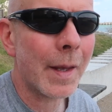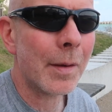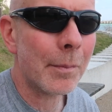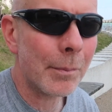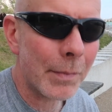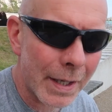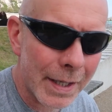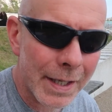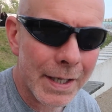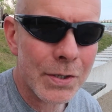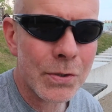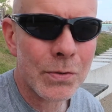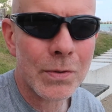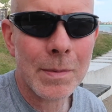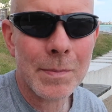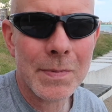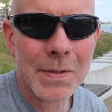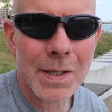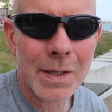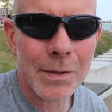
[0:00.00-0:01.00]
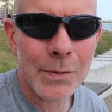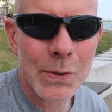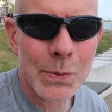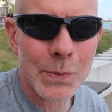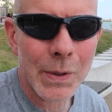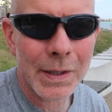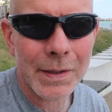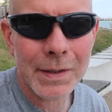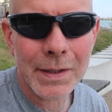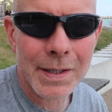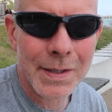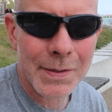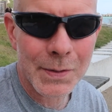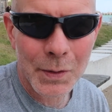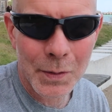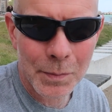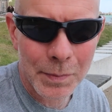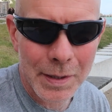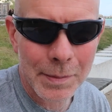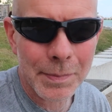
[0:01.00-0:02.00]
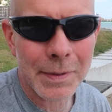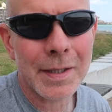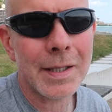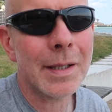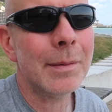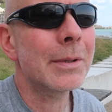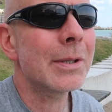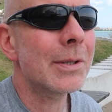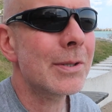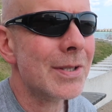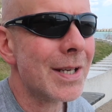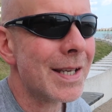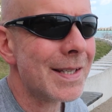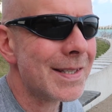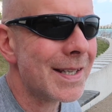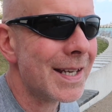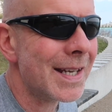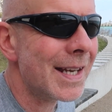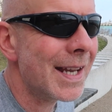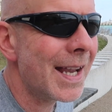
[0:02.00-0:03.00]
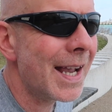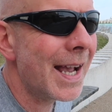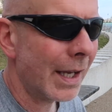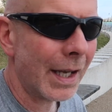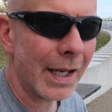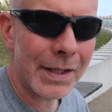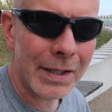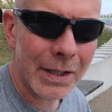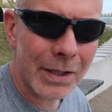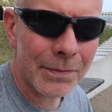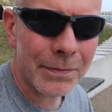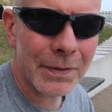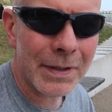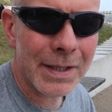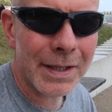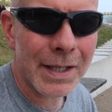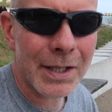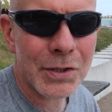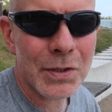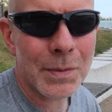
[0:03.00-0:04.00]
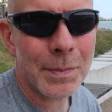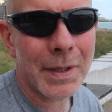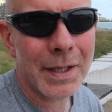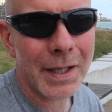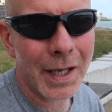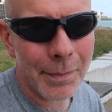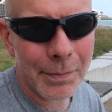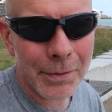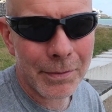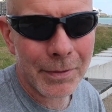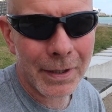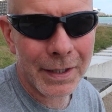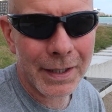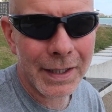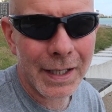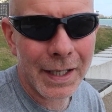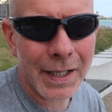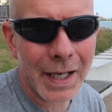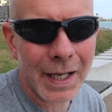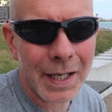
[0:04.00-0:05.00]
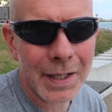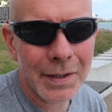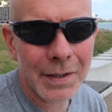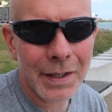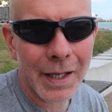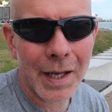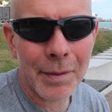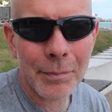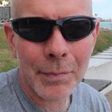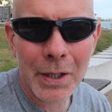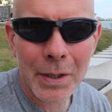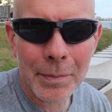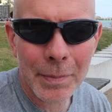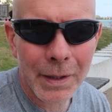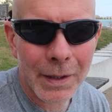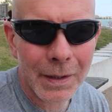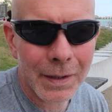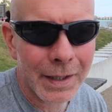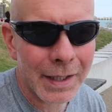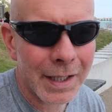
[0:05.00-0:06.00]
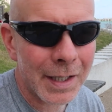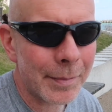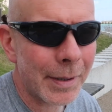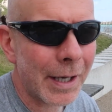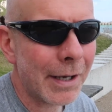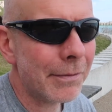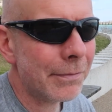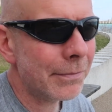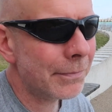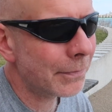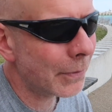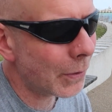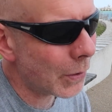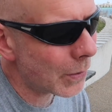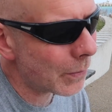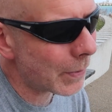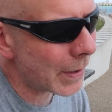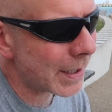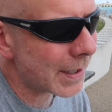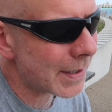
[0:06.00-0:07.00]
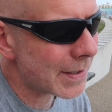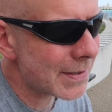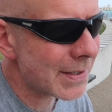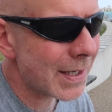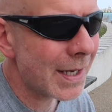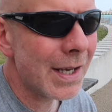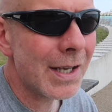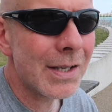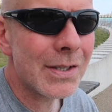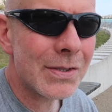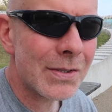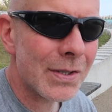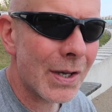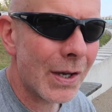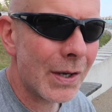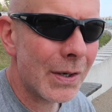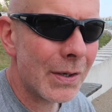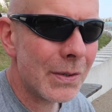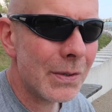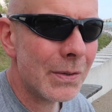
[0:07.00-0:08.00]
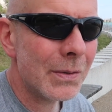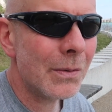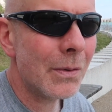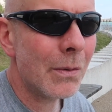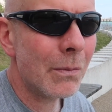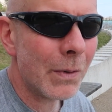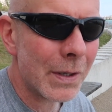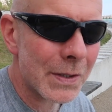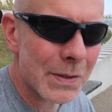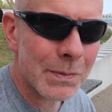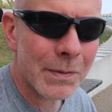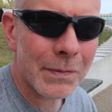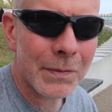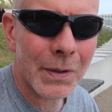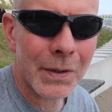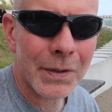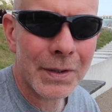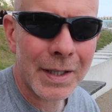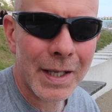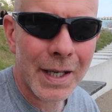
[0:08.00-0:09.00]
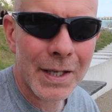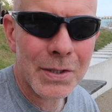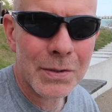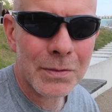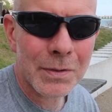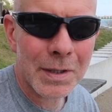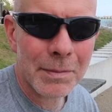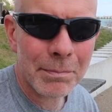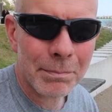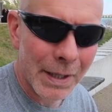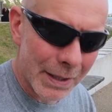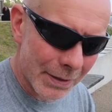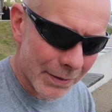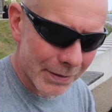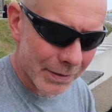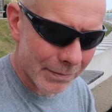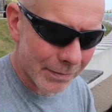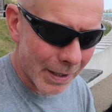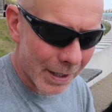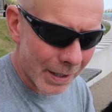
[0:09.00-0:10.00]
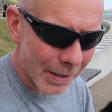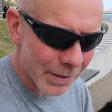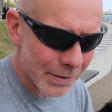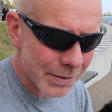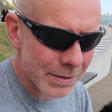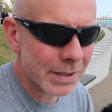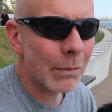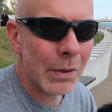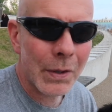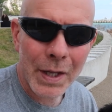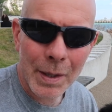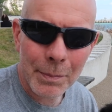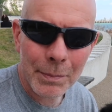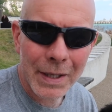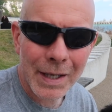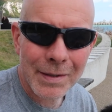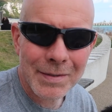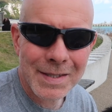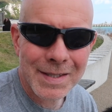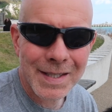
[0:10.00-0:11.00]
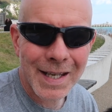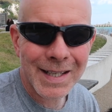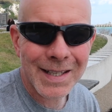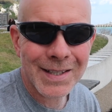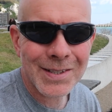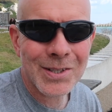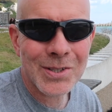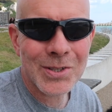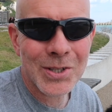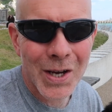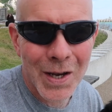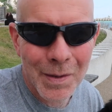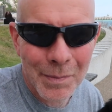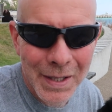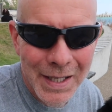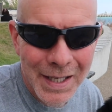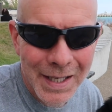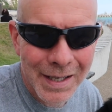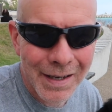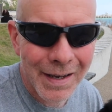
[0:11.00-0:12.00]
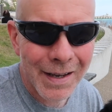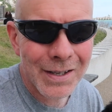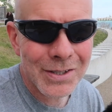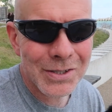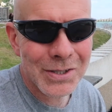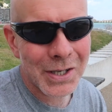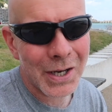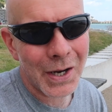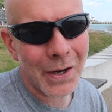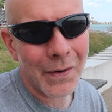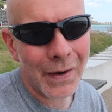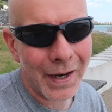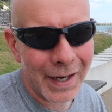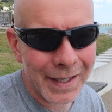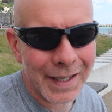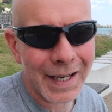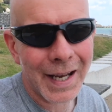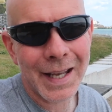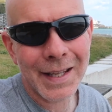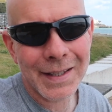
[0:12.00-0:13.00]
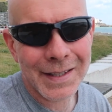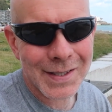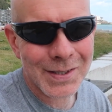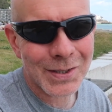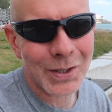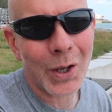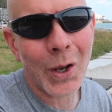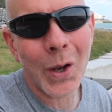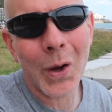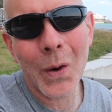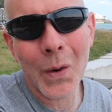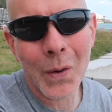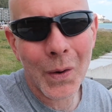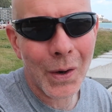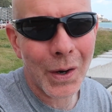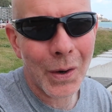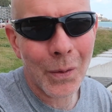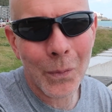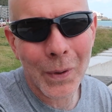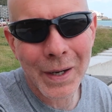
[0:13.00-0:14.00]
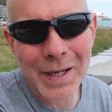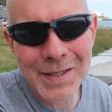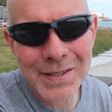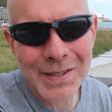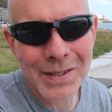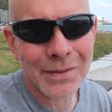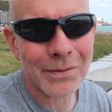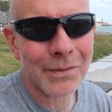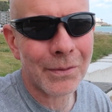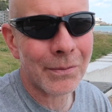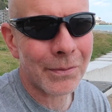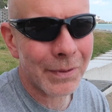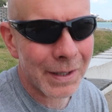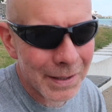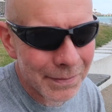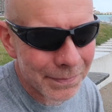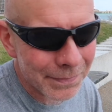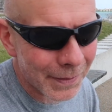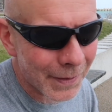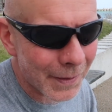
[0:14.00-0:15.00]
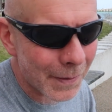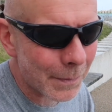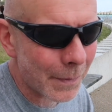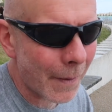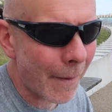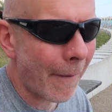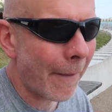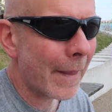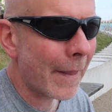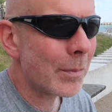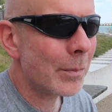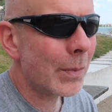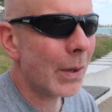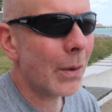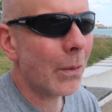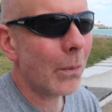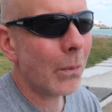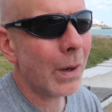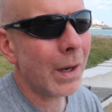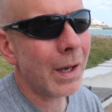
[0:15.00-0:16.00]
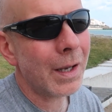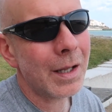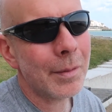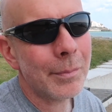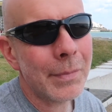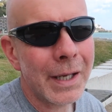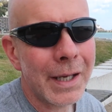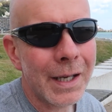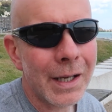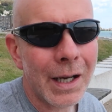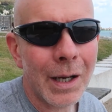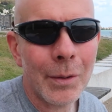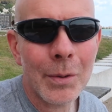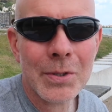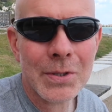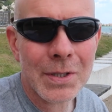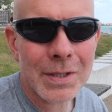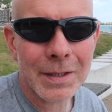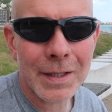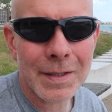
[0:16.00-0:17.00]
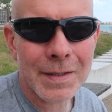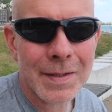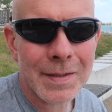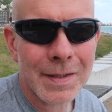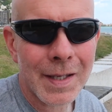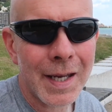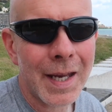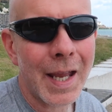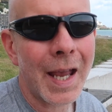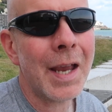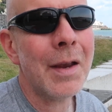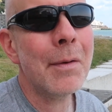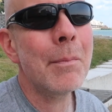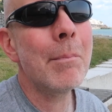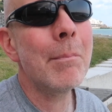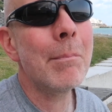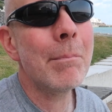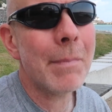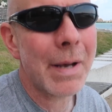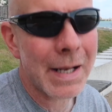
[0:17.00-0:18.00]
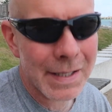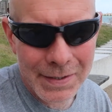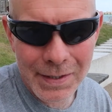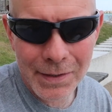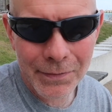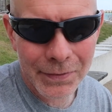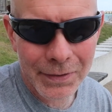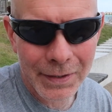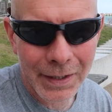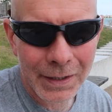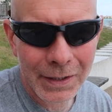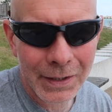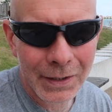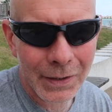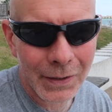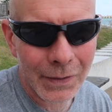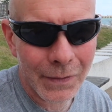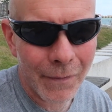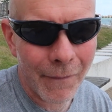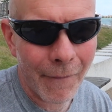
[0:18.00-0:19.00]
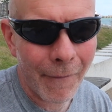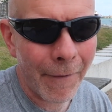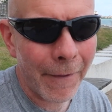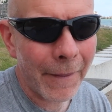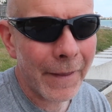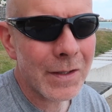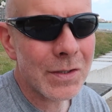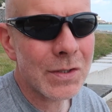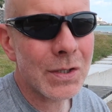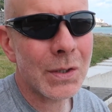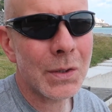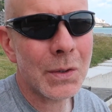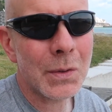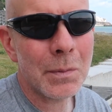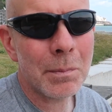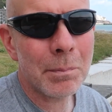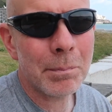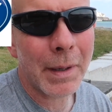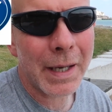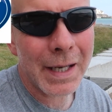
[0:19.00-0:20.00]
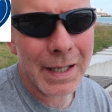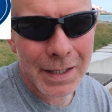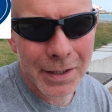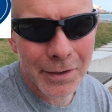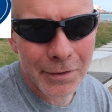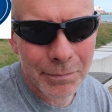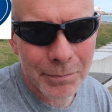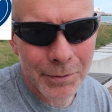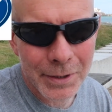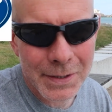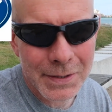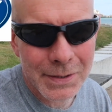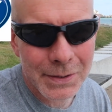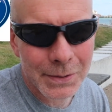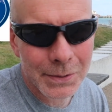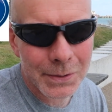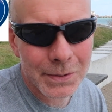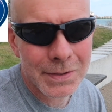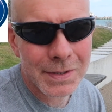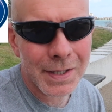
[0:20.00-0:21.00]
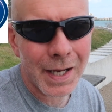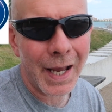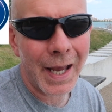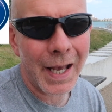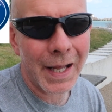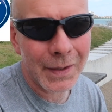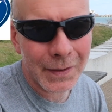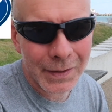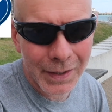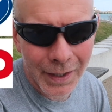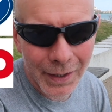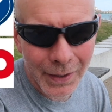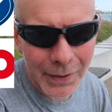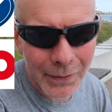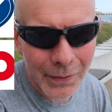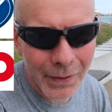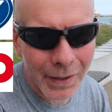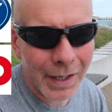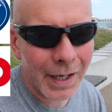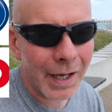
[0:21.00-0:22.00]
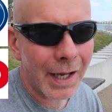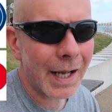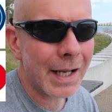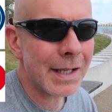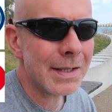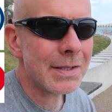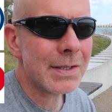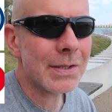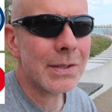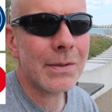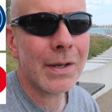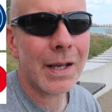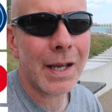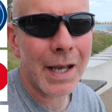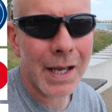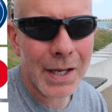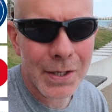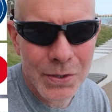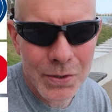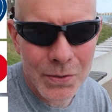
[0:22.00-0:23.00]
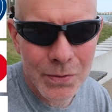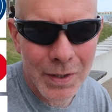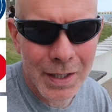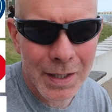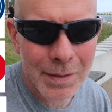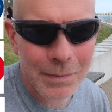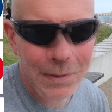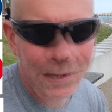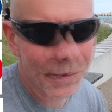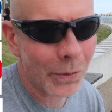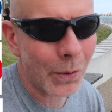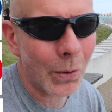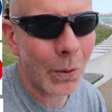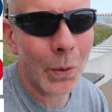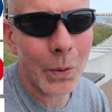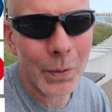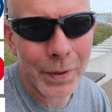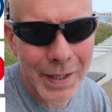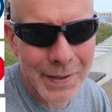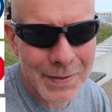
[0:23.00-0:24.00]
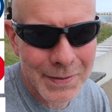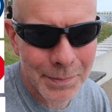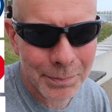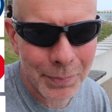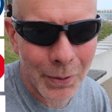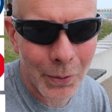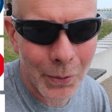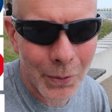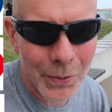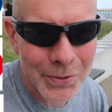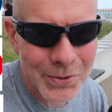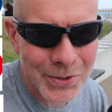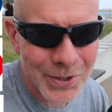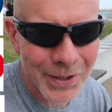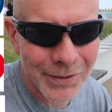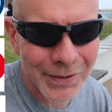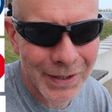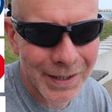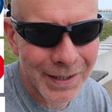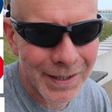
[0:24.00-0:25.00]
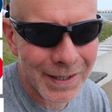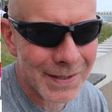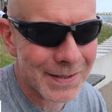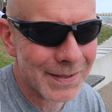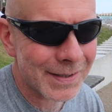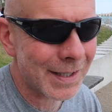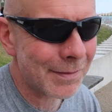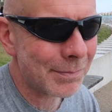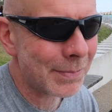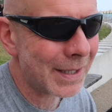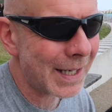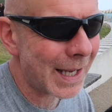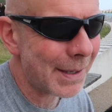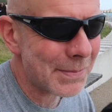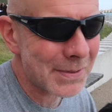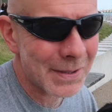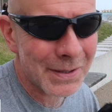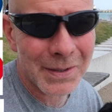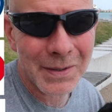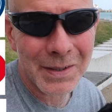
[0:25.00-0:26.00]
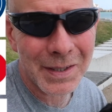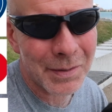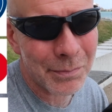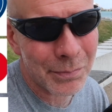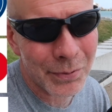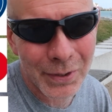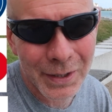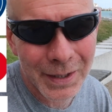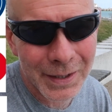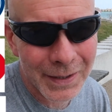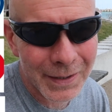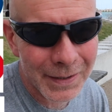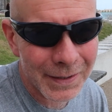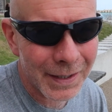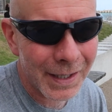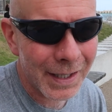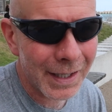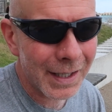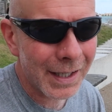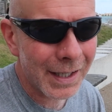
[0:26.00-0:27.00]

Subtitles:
and my Airstream Series 1 is on a BPW chassis, and hopefully that should be up and running again and mobile in about 4 weeks. So once we've got the Airstream back on the road, we'll then be able to take it to Germany to go and get this long awaited refurb. But while I'm here, I would just like to say a massive thank you to Bailey of Bristol, to Alco and to Airstream for all their support during this. They've been absolutely brilliant,